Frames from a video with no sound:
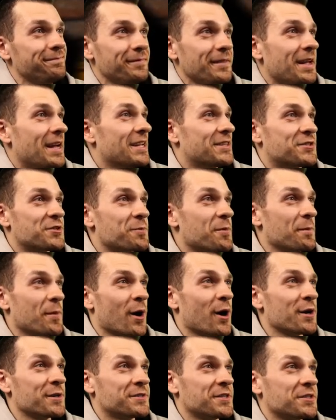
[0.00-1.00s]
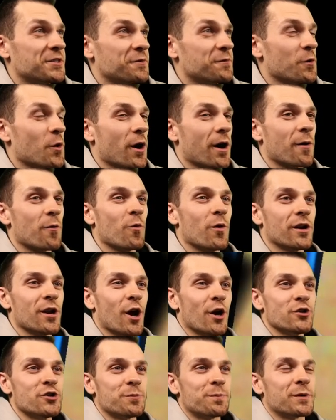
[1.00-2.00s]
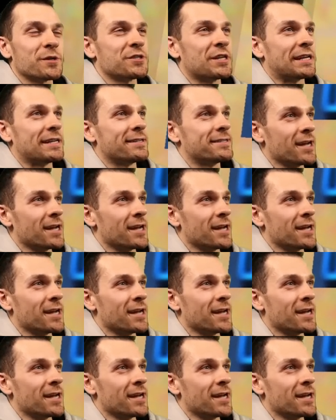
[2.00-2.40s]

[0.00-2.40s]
That's Super Mario sixty-four. one hundred percent